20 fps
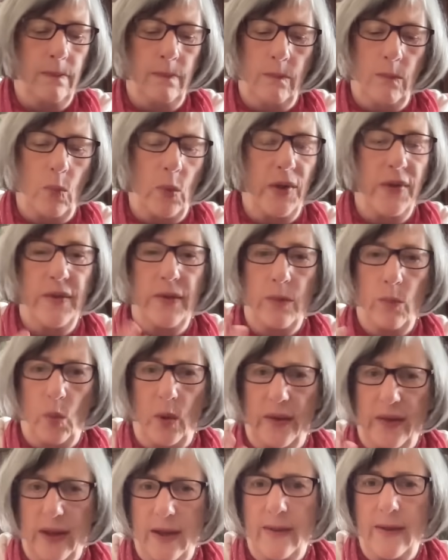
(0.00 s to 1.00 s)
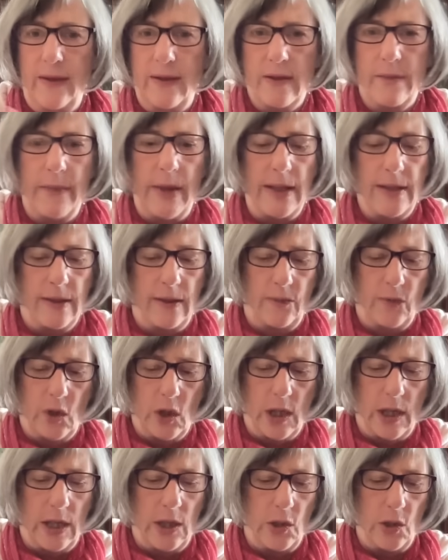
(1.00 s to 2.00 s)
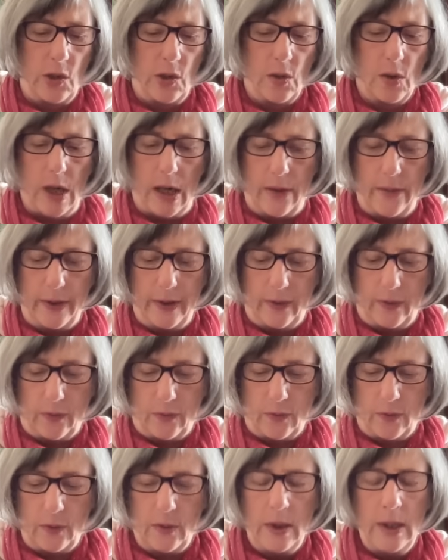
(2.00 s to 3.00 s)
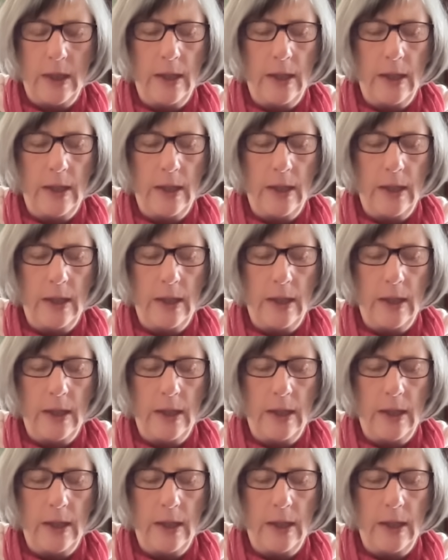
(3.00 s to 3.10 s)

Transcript: with, within this massive change you're going through.